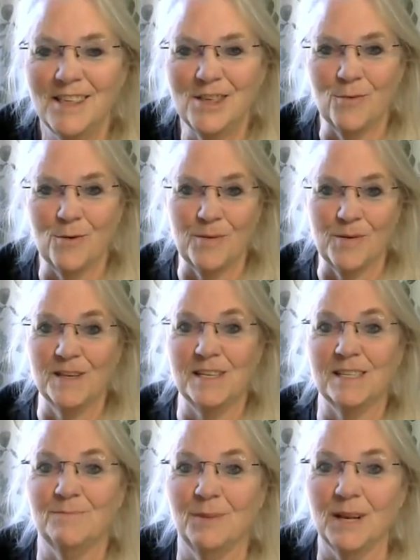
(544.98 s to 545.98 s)
So we're supposed to
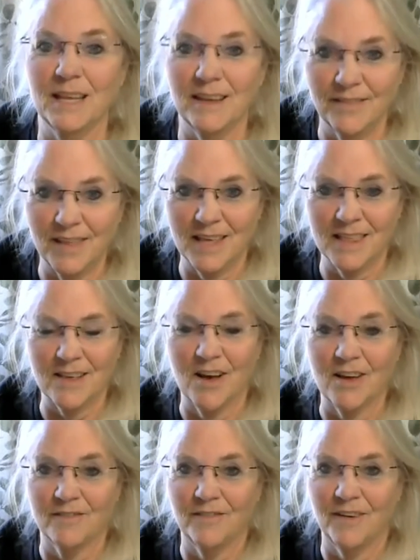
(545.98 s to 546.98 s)
just believe this
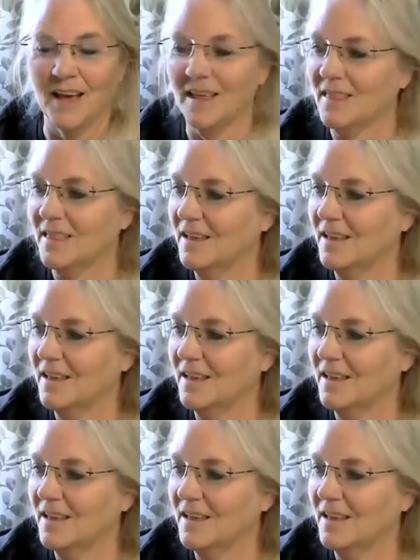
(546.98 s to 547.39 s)
on faith.